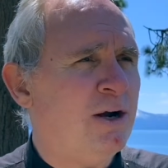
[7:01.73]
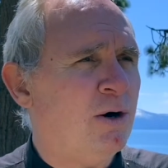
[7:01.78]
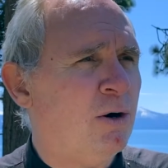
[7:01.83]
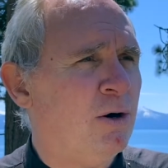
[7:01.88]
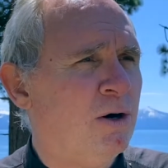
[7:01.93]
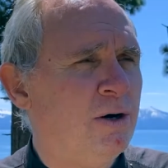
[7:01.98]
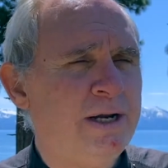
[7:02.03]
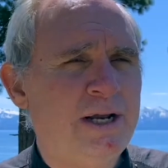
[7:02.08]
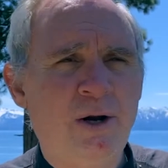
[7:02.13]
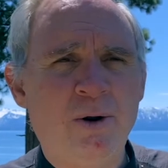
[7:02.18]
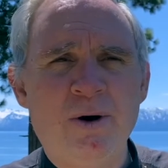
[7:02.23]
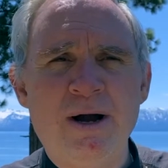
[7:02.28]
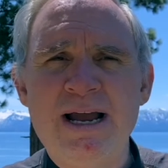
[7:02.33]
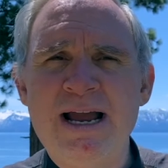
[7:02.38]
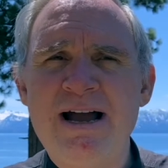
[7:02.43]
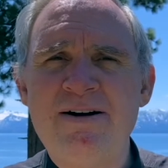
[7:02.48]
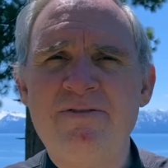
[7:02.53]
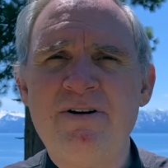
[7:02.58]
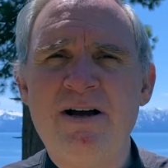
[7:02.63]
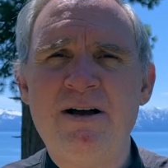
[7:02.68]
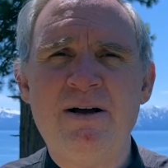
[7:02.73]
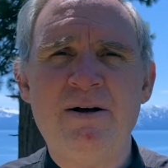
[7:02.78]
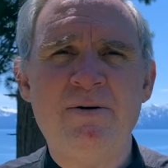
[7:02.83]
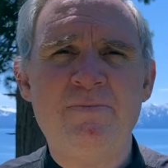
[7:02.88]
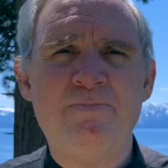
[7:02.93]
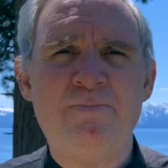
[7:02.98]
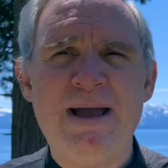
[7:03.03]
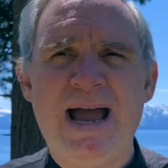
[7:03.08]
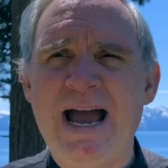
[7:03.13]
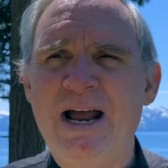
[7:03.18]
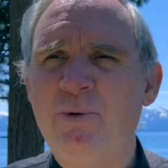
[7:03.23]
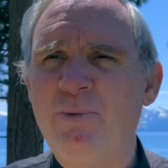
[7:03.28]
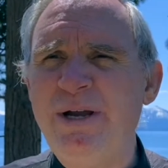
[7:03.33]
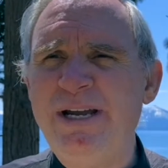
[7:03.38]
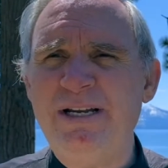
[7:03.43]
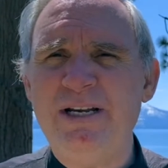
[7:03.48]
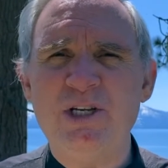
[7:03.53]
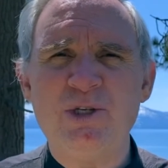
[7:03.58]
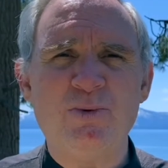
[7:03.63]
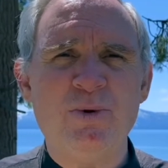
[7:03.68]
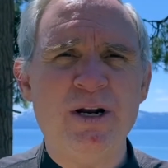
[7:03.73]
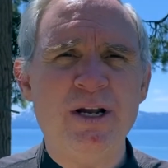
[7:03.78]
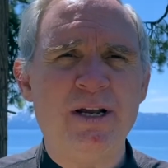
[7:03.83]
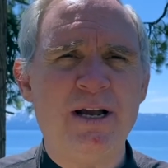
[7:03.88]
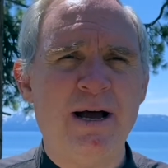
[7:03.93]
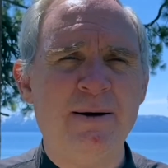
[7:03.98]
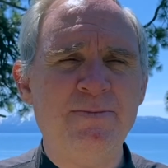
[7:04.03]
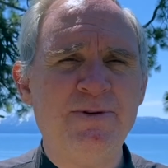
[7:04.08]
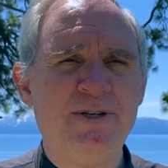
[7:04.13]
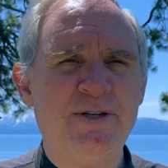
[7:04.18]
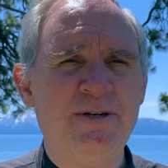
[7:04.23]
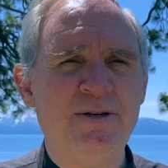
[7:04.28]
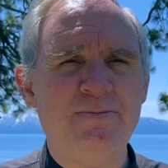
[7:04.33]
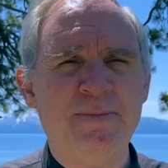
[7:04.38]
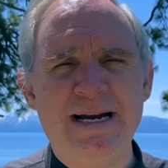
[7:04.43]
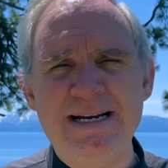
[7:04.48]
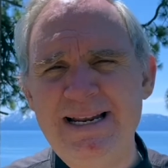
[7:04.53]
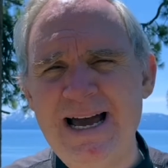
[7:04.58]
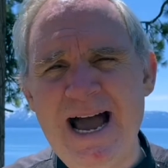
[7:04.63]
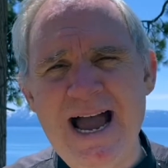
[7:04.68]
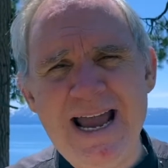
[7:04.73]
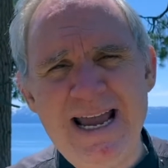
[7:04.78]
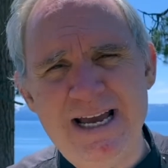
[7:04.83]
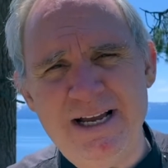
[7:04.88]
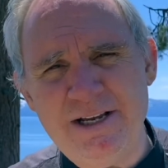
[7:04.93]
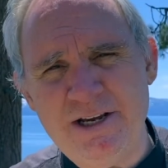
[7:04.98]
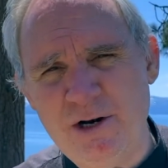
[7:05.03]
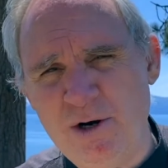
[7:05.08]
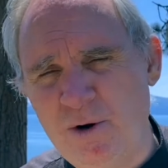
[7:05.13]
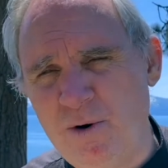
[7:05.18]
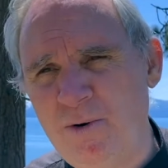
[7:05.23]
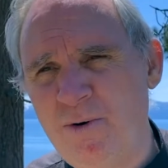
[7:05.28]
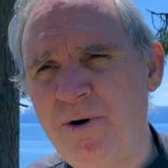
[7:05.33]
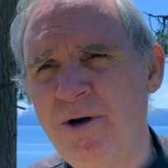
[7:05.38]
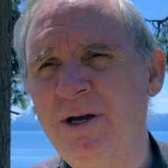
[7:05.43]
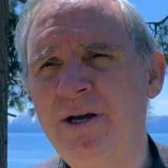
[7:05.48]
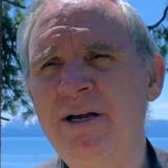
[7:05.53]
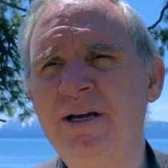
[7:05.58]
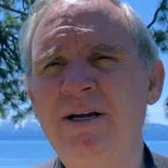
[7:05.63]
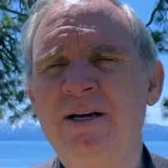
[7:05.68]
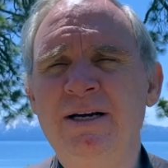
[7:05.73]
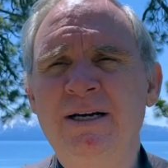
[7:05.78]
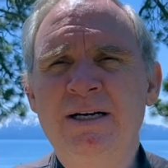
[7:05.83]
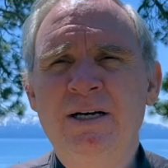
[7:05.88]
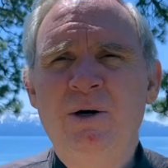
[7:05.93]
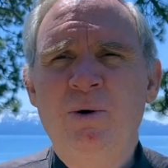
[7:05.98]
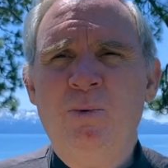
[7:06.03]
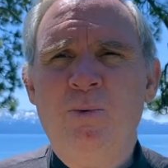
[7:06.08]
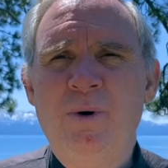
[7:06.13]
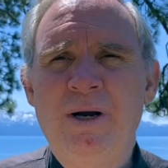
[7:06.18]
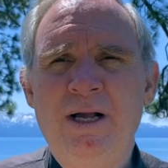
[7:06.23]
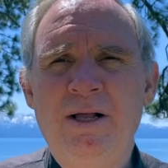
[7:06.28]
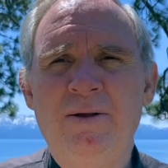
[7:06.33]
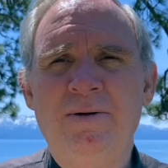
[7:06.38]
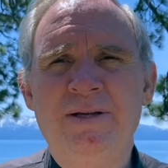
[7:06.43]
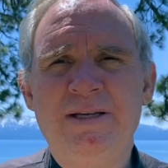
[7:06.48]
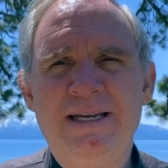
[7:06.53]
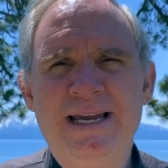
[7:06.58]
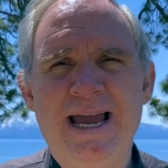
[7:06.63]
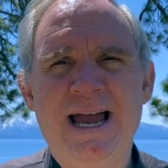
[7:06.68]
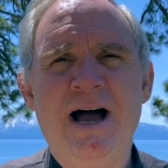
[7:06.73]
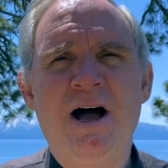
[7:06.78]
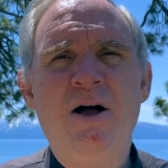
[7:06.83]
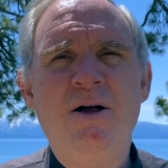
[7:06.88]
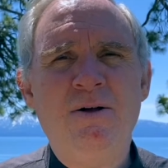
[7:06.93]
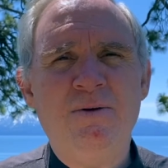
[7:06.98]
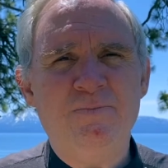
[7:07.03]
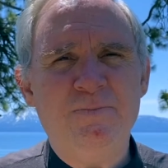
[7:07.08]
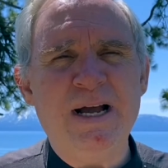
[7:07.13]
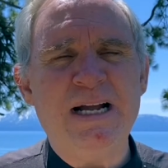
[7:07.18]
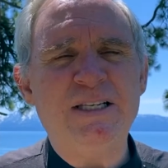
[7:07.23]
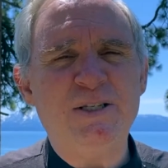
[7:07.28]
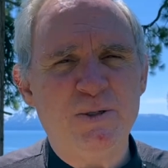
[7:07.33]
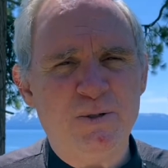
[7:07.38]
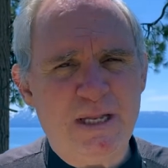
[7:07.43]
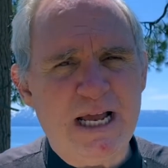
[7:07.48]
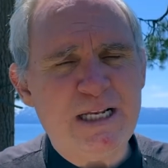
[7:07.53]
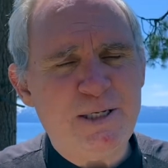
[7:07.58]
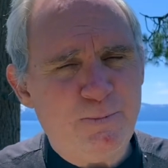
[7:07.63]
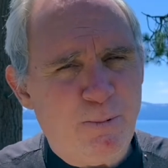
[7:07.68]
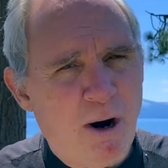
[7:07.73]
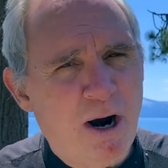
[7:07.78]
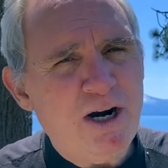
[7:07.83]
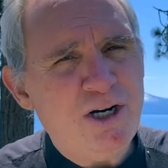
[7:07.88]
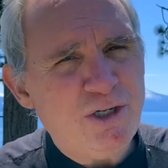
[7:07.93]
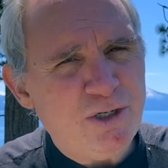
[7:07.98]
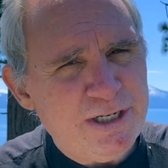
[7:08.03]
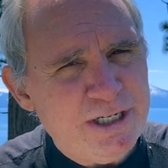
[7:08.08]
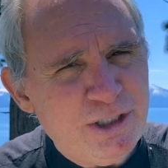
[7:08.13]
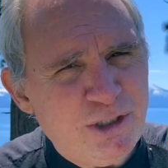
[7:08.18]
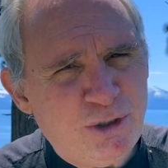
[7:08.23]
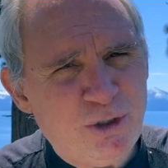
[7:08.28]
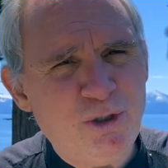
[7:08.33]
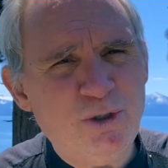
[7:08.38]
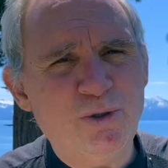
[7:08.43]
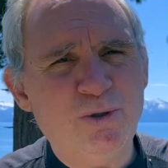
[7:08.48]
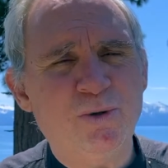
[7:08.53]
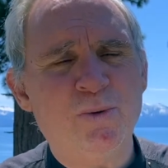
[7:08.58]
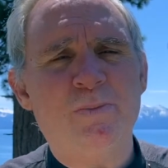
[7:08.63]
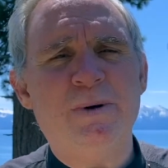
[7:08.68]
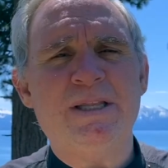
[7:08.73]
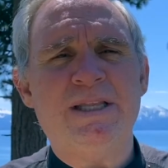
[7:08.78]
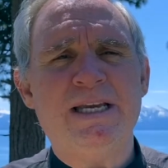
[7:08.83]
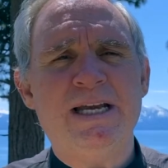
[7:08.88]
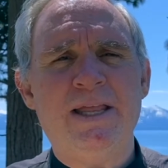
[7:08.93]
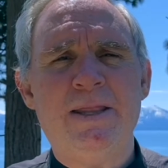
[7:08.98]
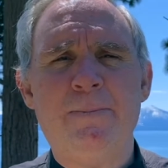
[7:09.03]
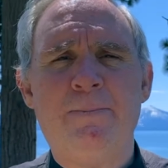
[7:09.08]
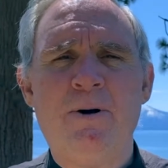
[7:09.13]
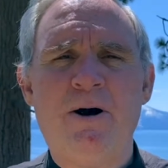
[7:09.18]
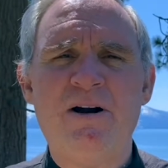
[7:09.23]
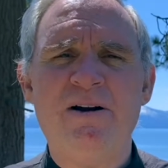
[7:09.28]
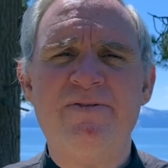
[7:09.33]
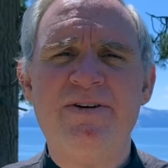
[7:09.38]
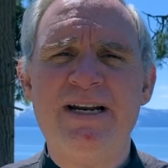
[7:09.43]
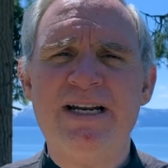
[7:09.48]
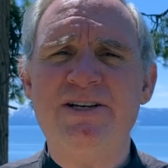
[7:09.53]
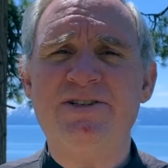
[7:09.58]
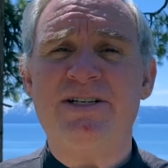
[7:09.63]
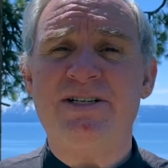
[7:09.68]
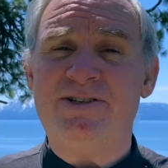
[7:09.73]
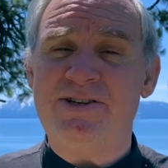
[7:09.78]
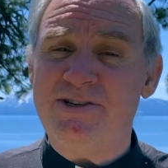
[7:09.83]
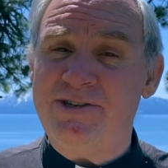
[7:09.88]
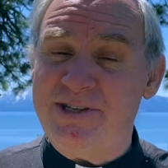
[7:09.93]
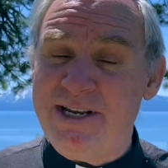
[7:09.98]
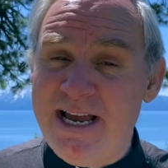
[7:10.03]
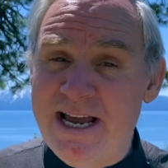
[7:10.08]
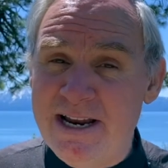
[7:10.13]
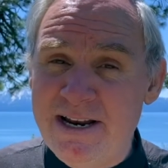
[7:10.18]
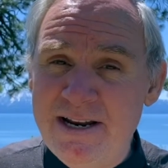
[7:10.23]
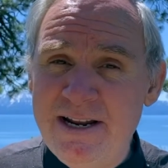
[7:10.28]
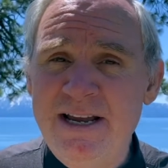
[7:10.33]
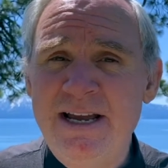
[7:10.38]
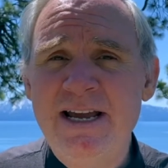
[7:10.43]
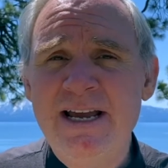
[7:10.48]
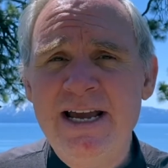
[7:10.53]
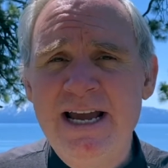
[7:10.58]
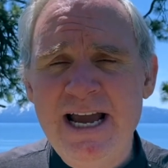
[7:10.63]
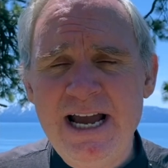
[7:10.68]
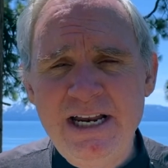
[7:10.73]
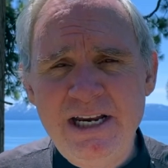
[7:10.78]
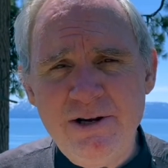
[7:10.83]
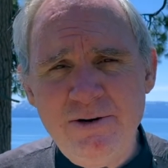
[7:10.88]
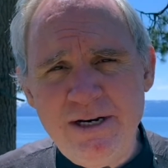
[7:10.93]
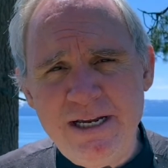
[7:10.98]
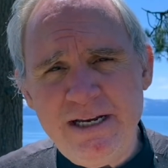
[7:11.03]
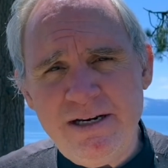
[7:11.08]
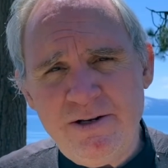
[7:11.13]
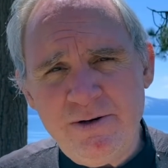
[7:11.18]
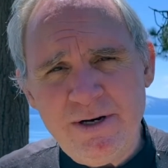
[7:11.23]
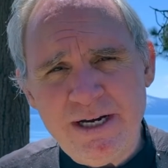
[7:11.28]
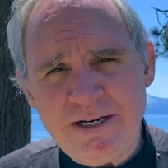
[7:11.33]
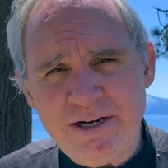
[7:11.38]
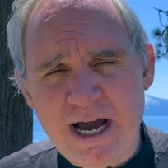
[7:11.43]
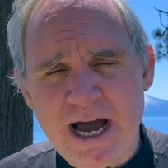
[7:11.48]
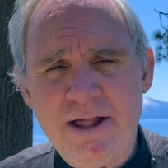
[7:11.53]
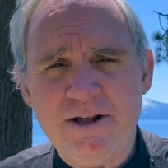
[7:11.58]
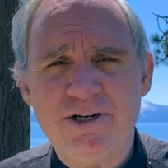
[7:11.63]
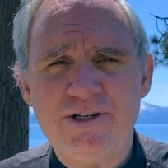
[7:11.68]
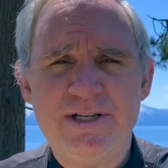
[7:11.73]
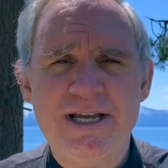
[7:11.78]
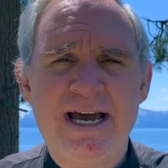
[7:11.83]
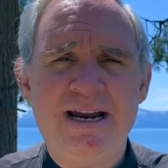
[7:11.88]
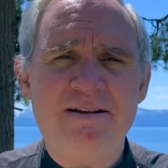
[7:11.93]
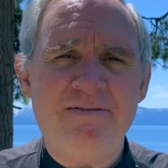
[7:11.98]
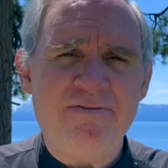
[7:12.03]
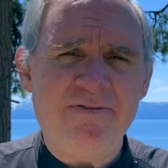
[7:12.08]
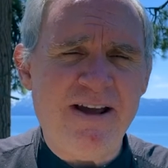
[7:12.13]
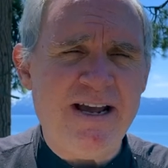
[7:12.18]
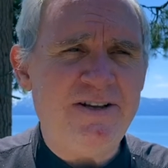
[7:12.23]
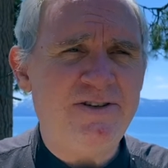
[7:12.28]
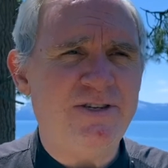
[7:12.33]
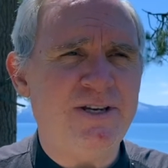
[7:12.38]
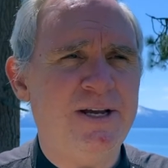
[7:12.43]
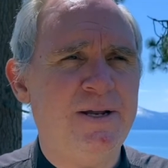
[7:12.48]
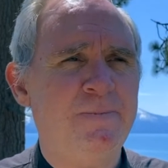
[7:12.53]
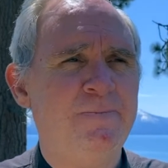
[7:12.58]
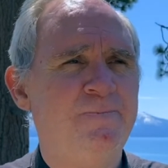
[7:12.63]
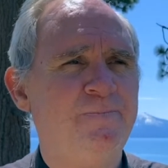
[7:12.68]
or, you know, I have a bad weakness when it comes to my diet, you know. Well, yeah, that's partially true. But the other part of it is it's a sin, and you need to acknowledge that and face it.